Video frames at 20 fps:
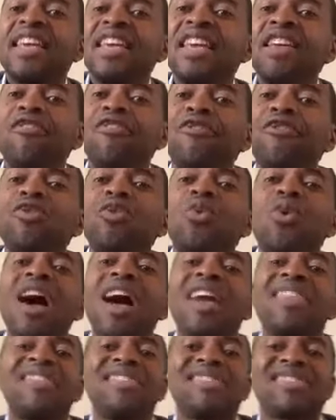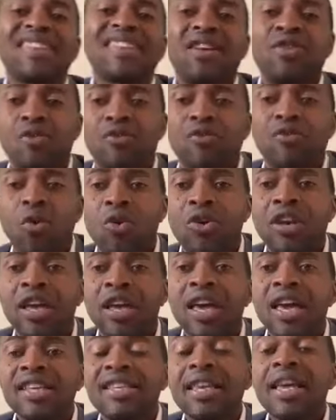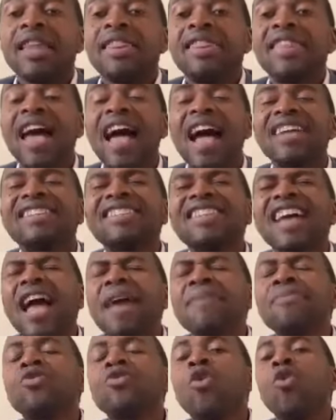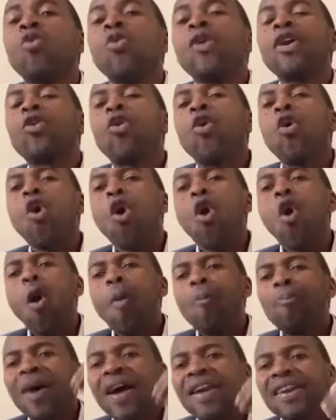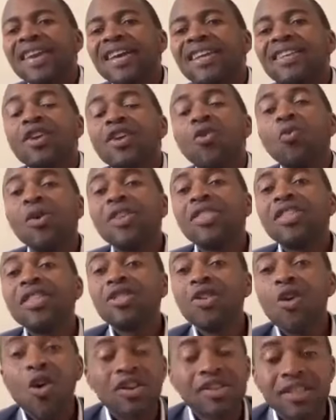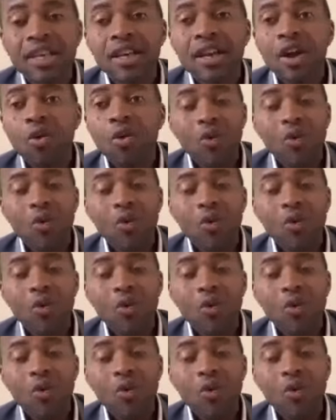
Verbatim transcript: If you are the Son of God, see, there are times we cooperate with the thoughts.